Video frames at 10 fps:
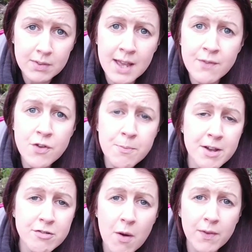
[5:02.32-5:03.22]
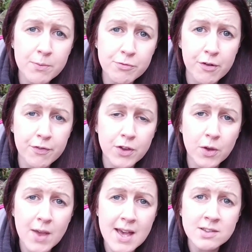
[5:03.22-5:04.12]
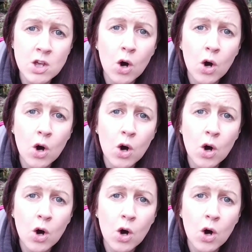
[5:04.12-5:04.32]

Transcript: if you've been growing them for a few years,